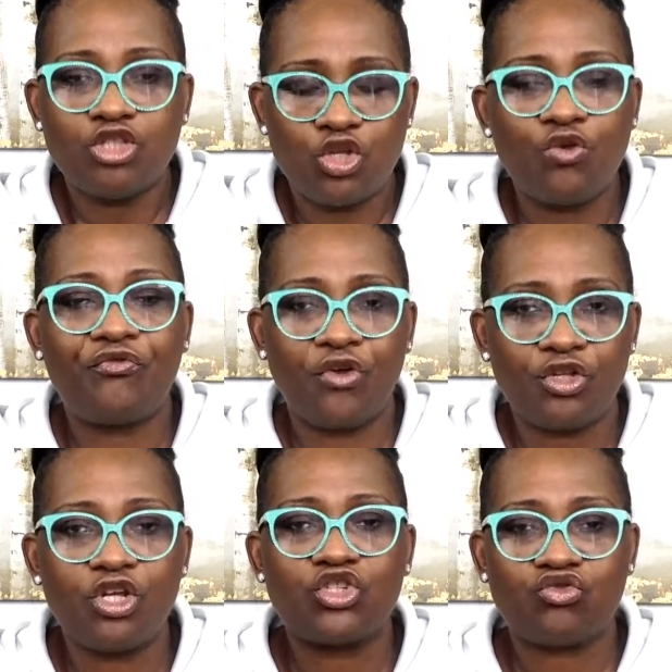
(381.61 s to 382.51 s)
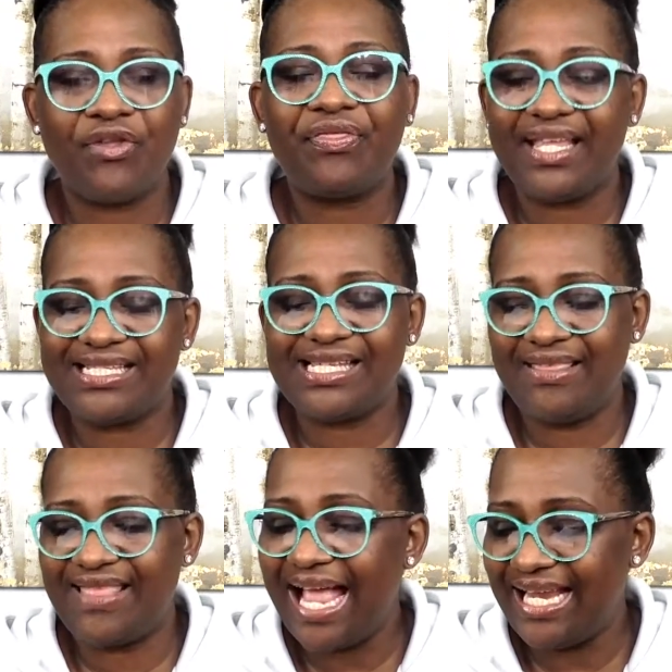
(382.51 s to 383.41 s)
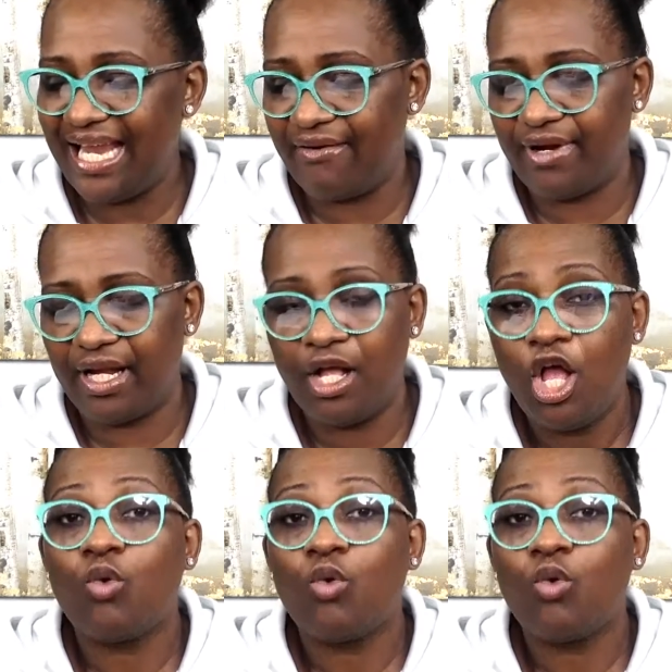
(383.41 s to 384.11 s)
Do you feel your strength is in that area?